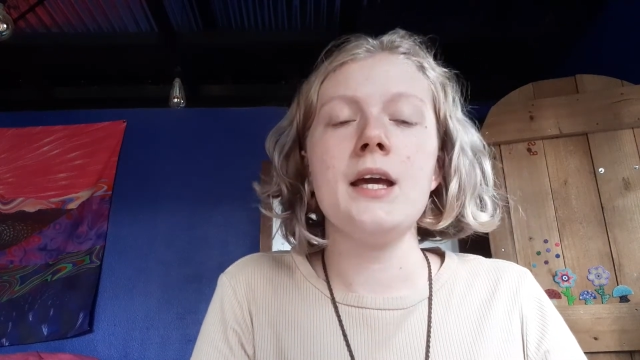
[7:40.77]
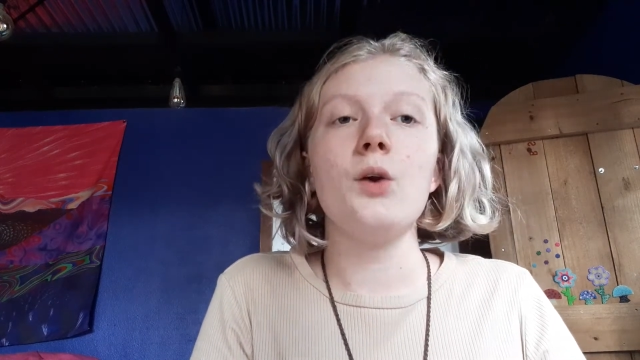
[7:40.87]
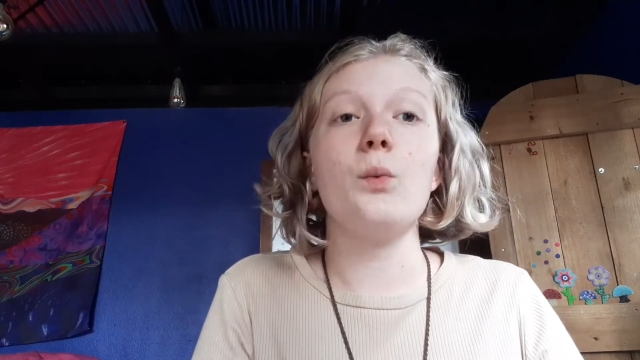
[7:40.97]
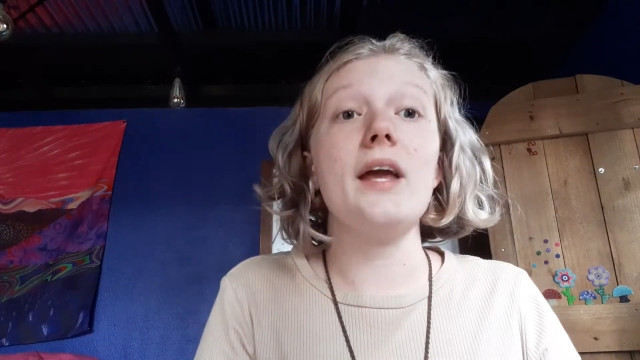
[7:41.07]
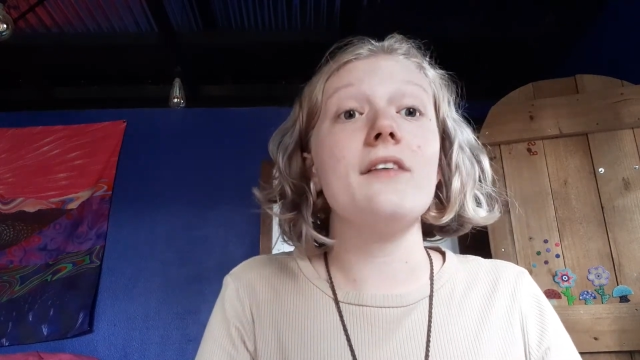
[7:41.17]

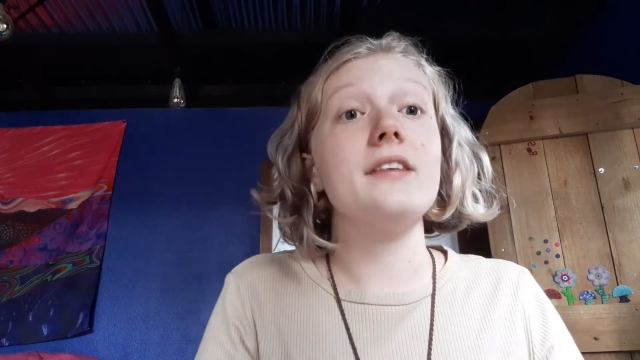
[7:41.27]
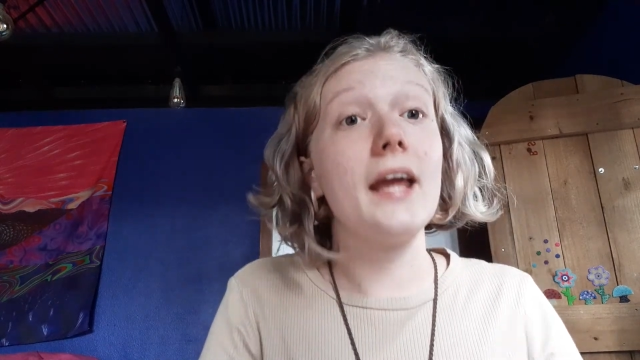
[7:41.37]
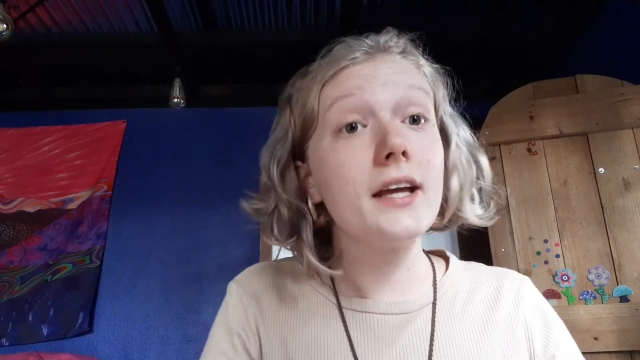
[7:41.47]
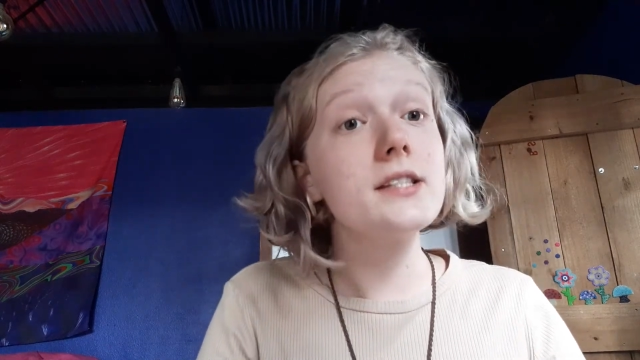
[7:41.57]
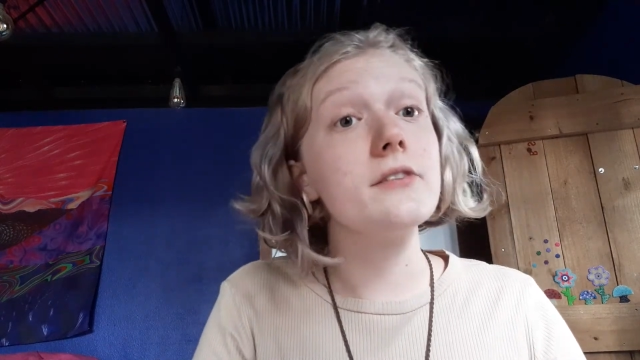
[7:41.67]
We have
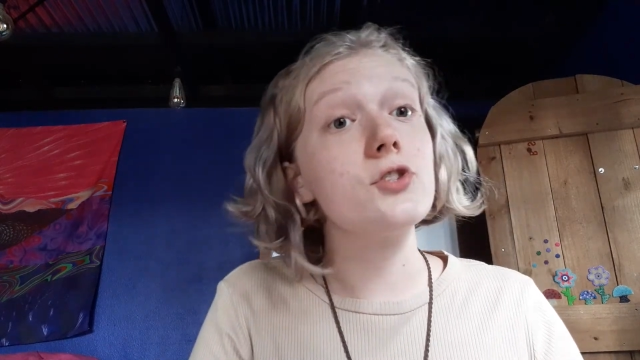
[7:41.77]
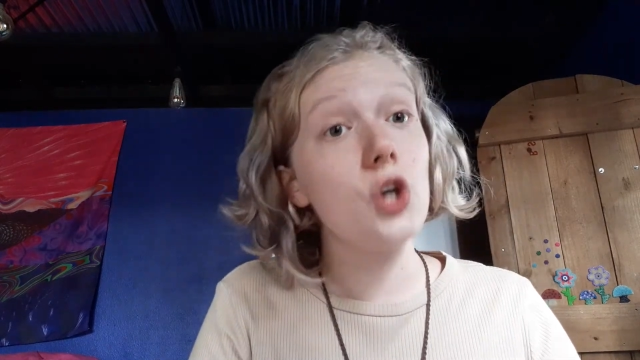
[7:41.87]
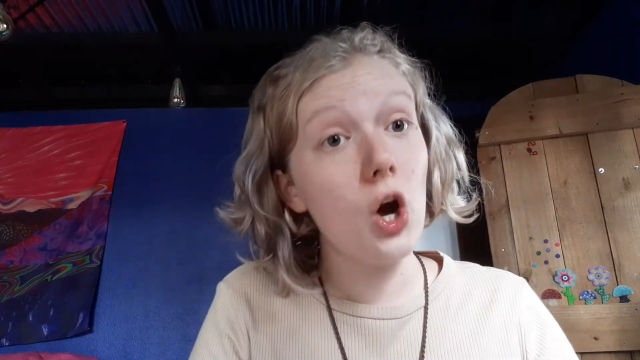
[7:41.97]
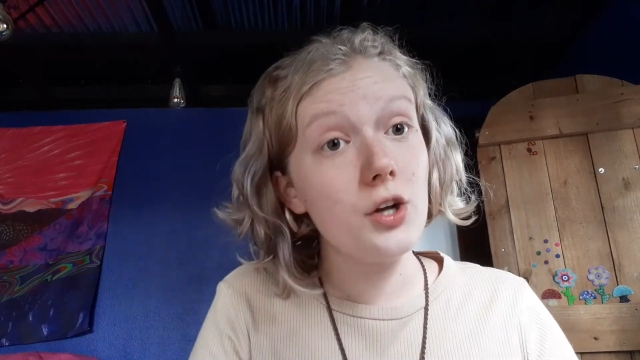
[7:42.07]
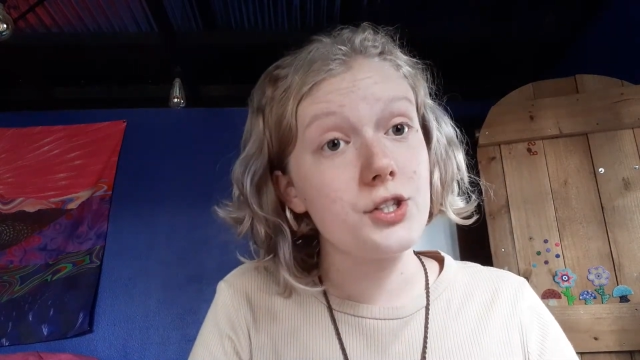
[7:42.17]
negative
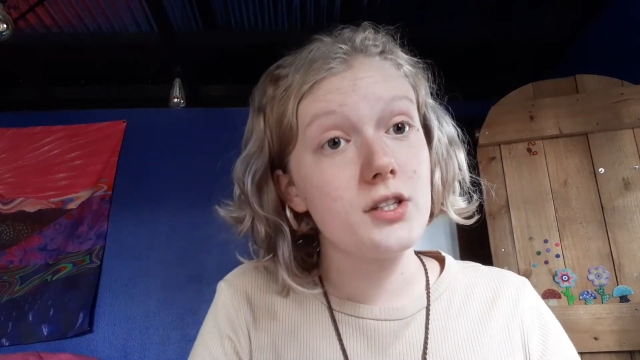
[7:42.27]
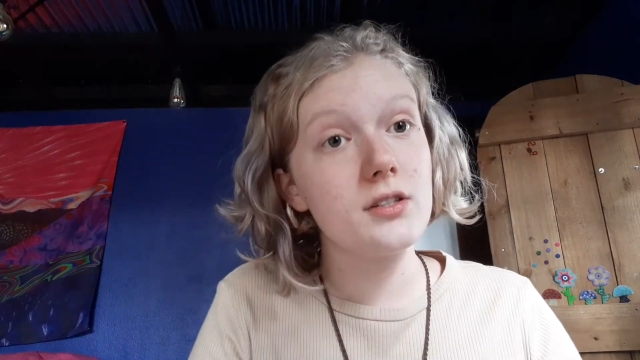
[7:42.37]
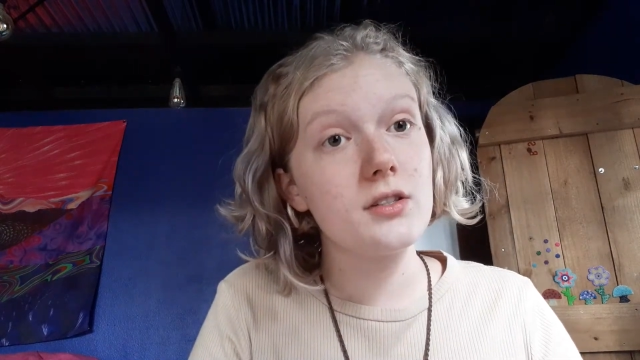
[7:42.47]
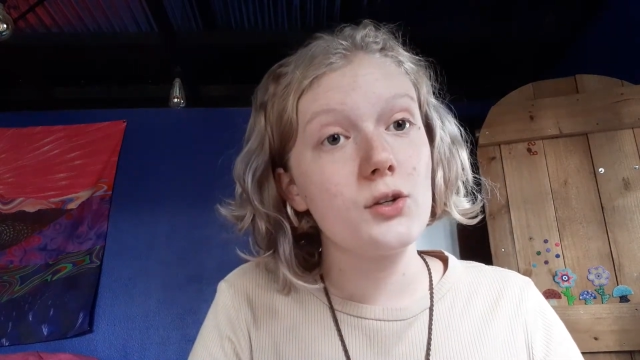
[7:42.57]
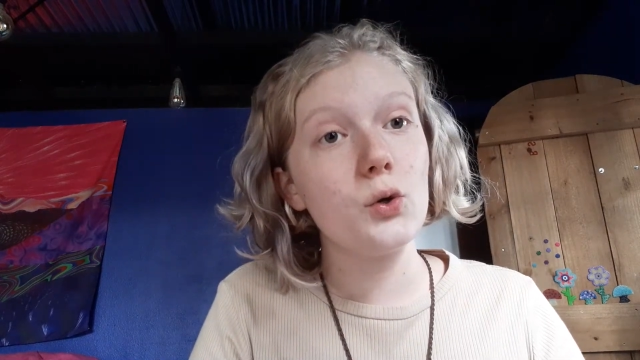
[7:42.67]

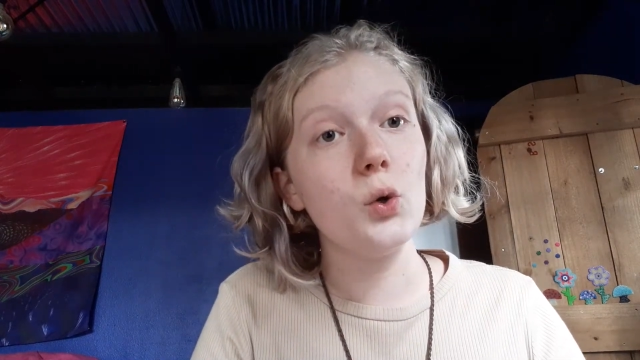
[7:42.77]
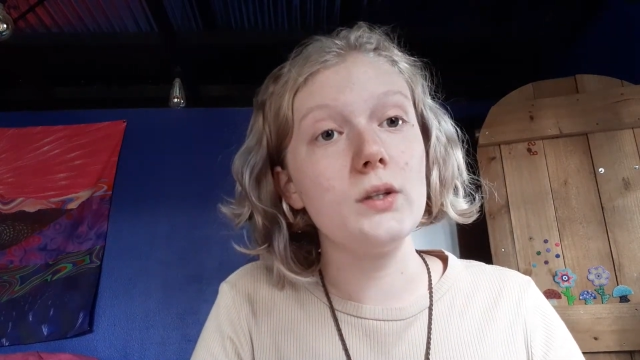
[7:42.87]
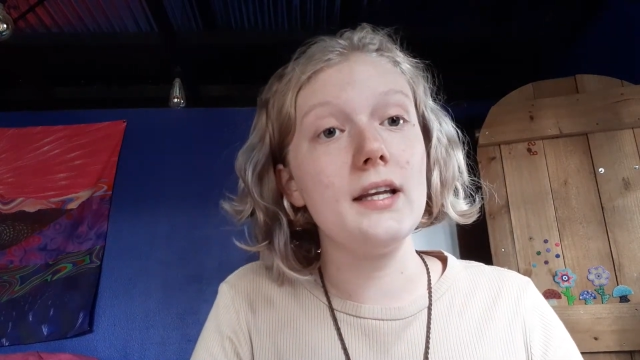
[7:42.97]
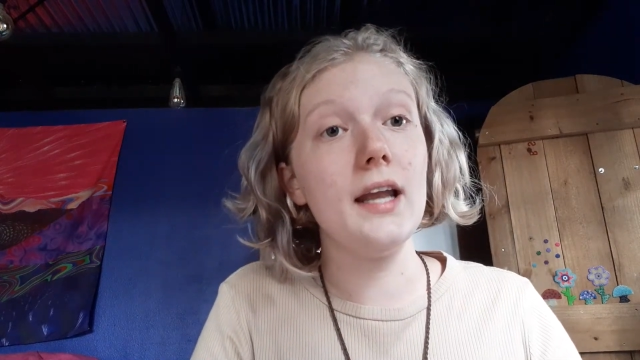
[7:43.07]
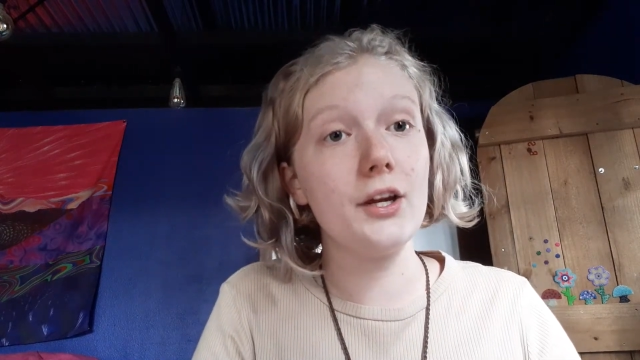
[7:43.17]
charges called
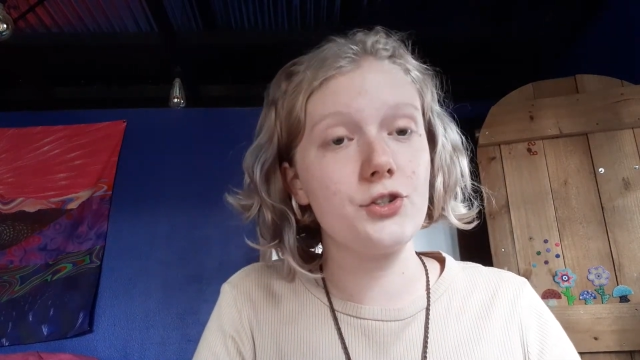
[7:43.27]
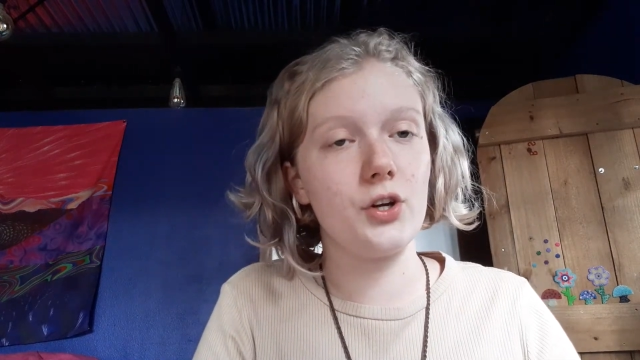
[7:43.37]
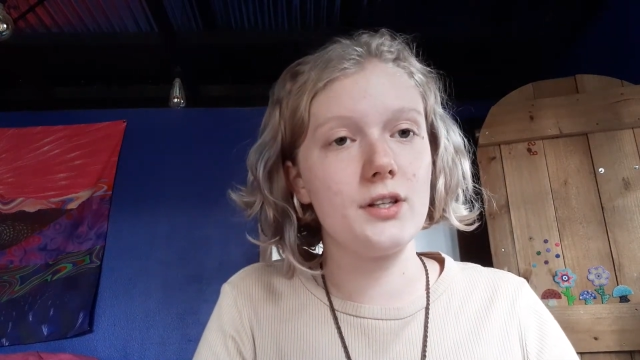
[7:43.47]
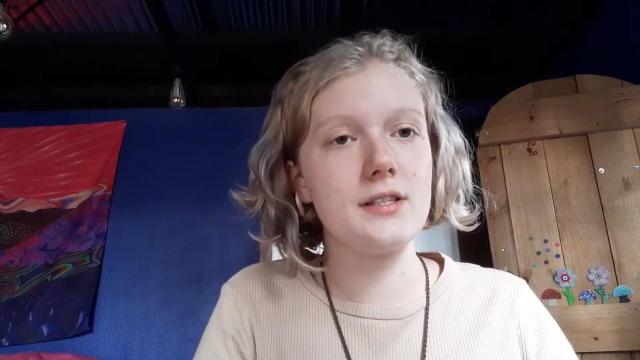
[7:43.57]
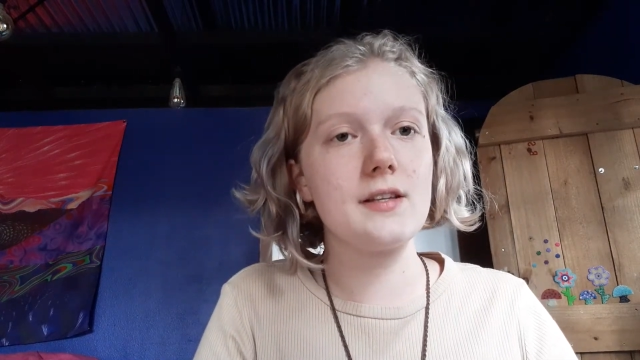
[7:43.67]

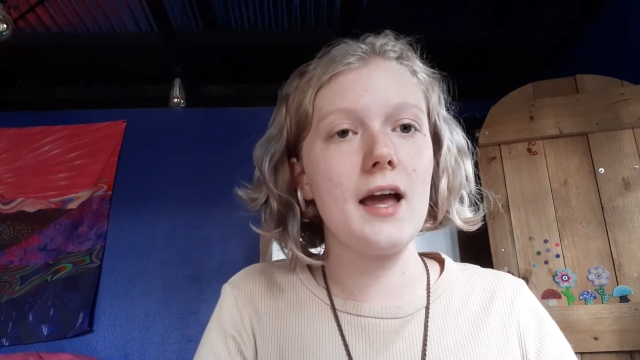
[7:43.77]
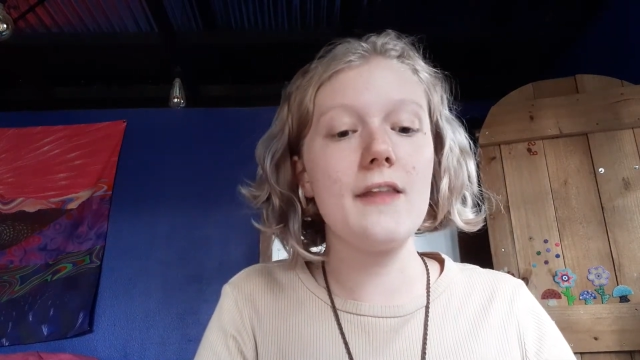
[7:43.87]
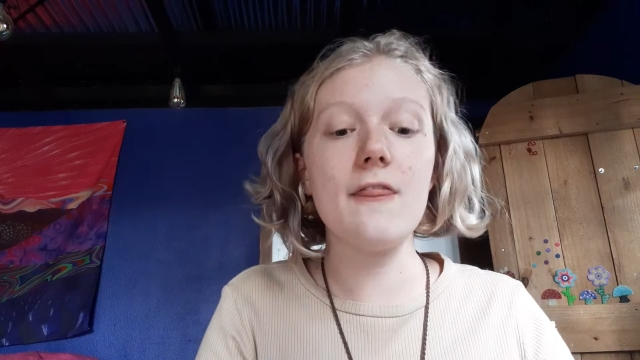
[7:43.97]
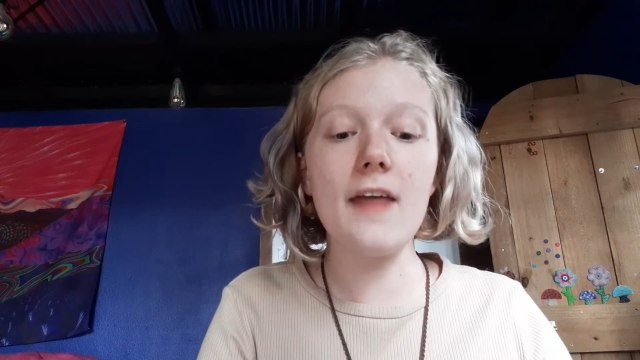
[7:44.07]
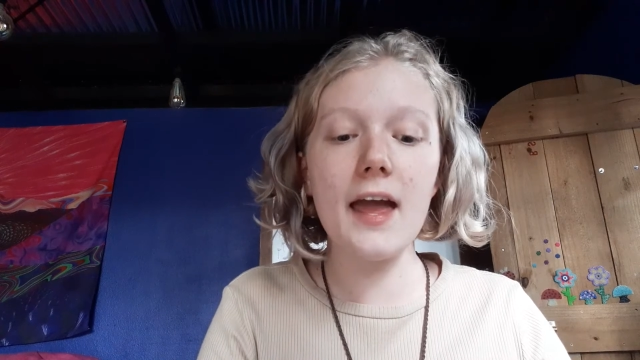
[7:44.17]
electrons,
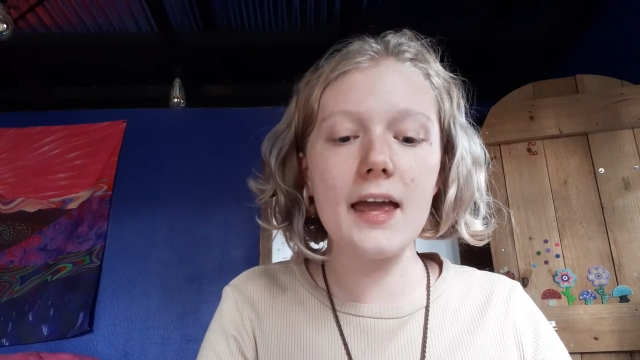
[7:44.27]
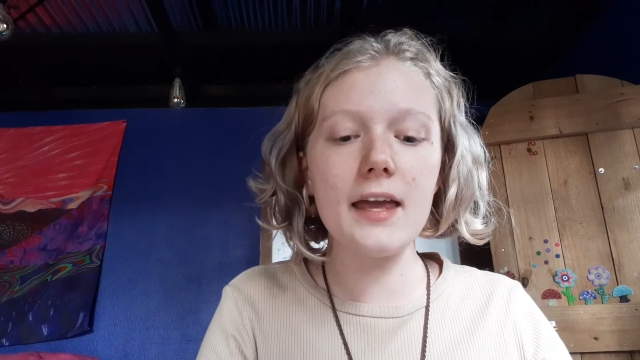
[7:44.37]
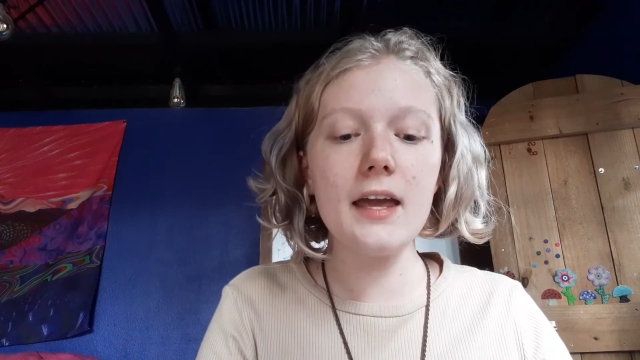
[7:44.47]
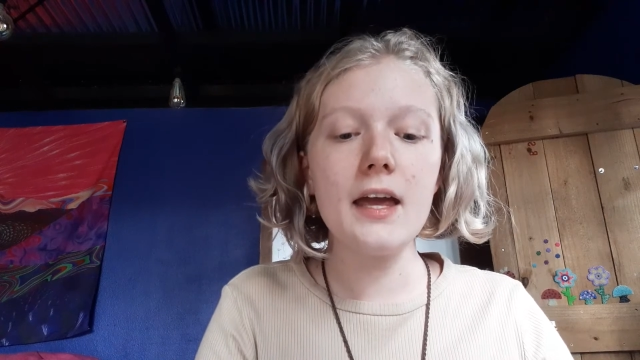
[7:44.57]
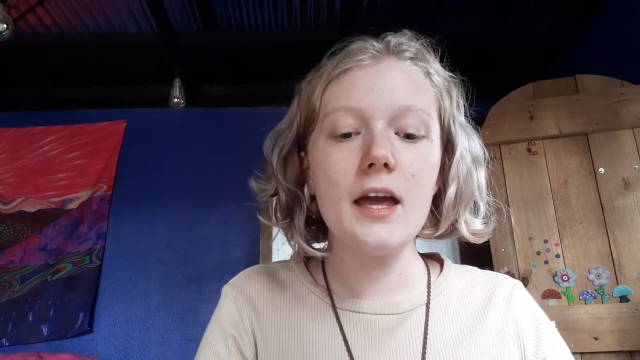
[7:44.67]
and they